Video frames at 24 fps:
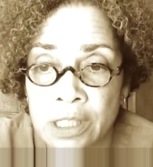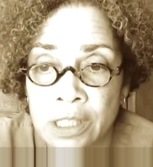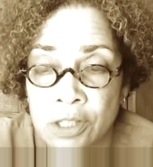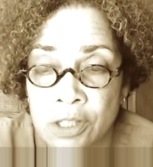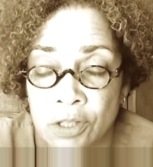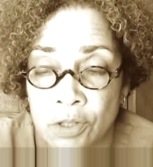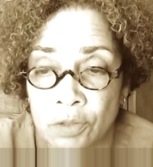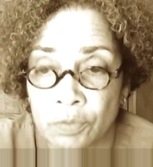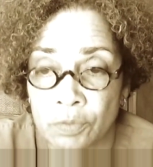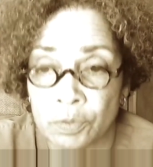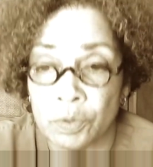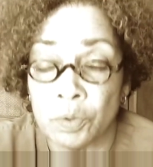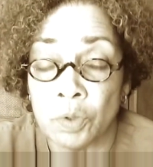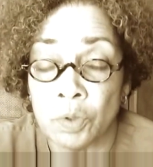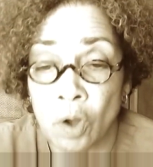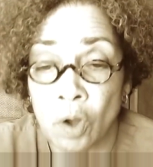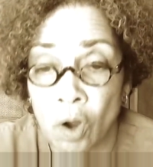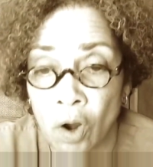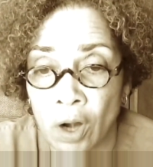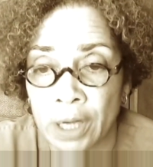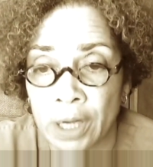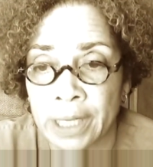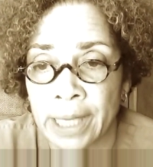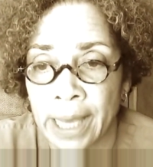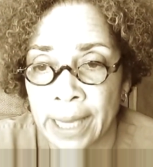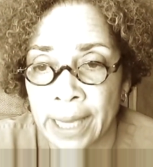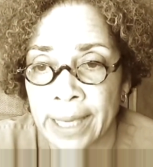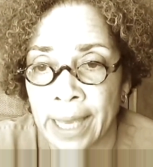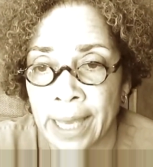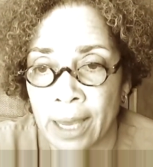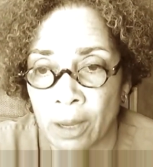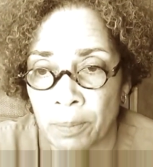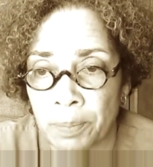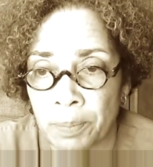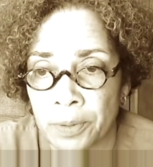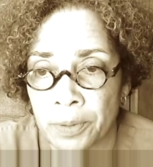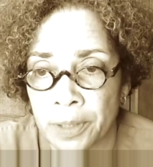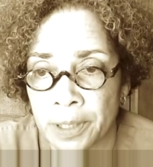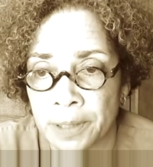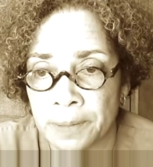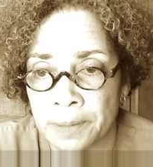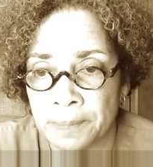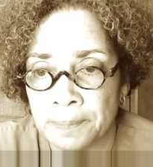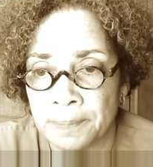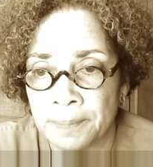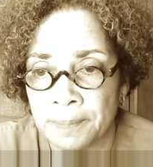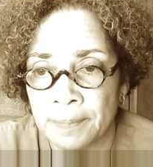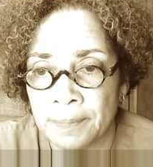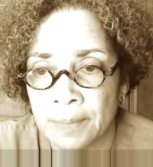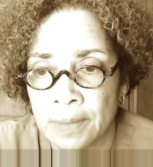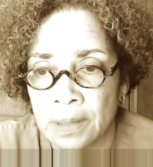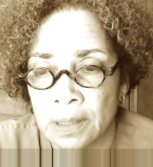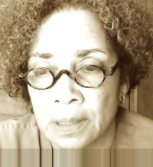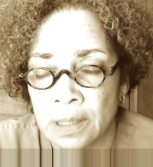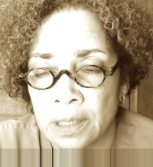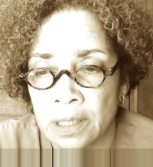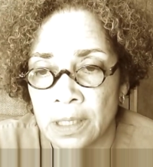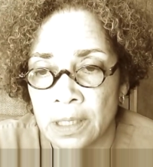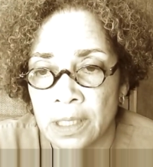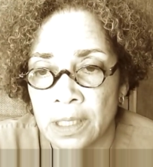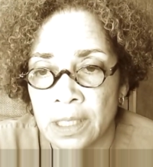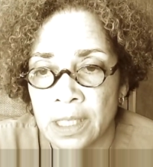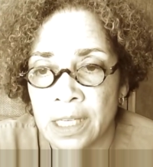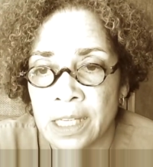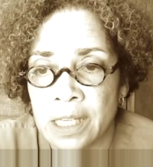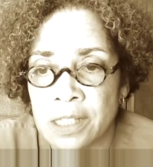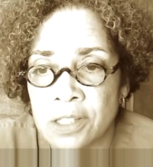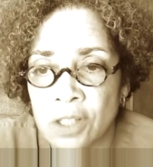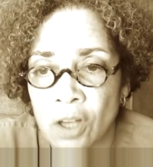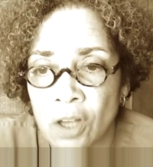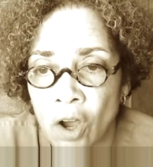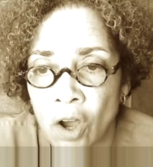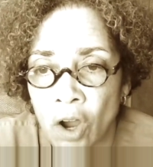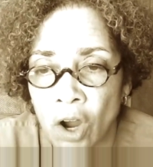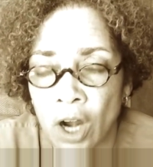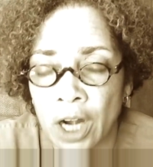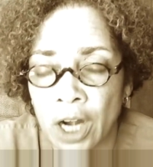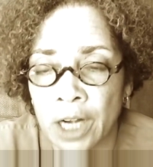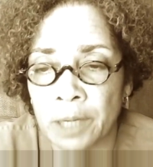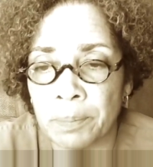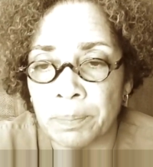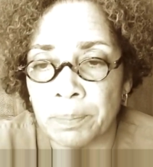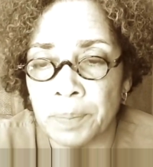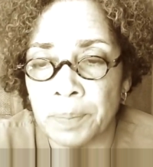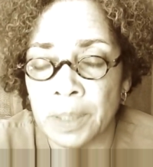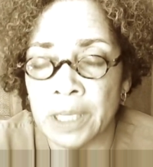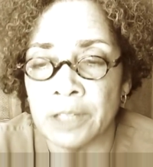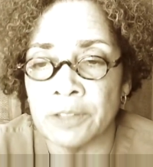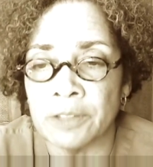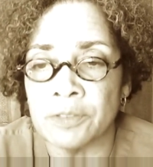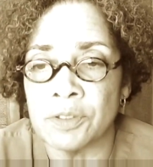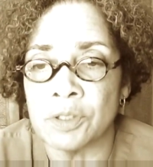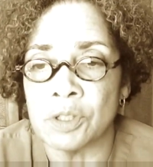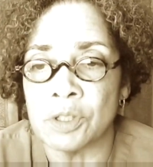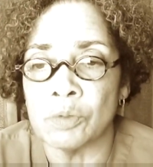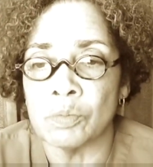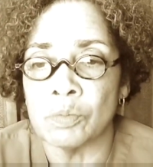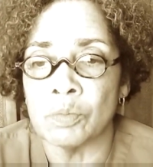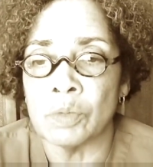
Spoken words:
through cardiac output. Is the heart, if